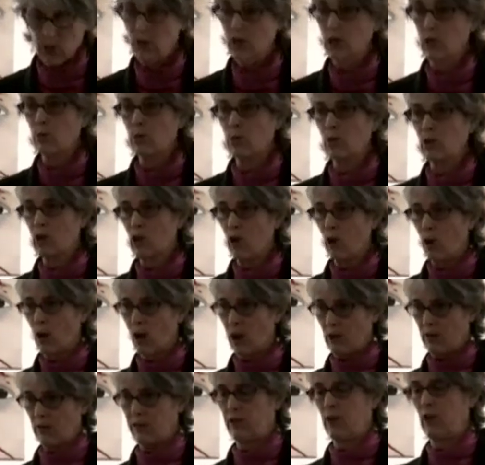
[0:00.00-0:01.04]
so that it will go
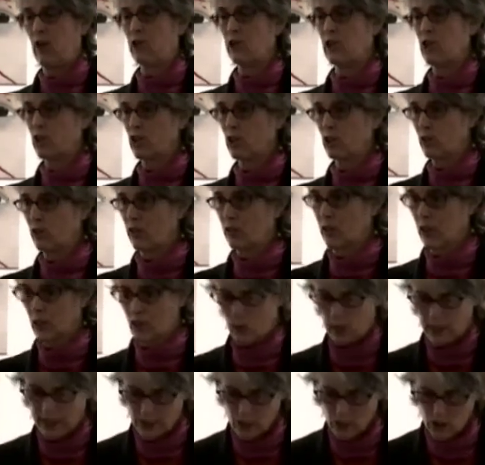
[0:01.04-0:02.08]
on for our children and
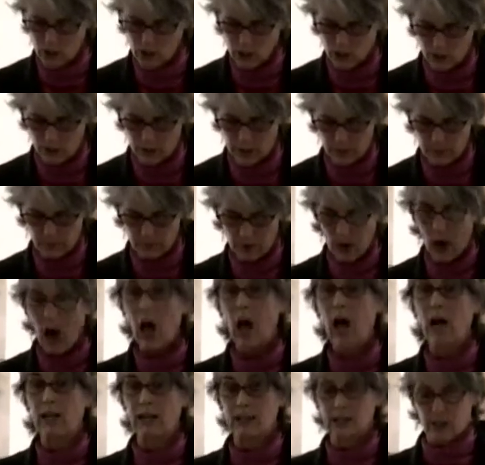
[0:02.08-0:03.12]
grandchildren and
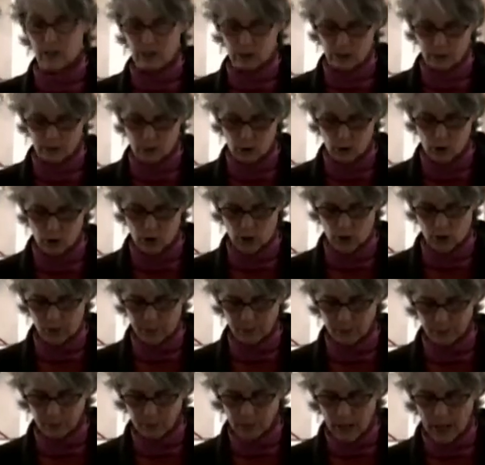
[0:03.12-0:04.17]
on into the future.
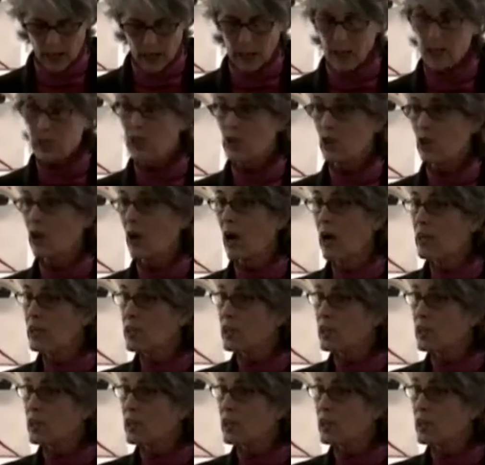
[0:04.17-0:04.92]
So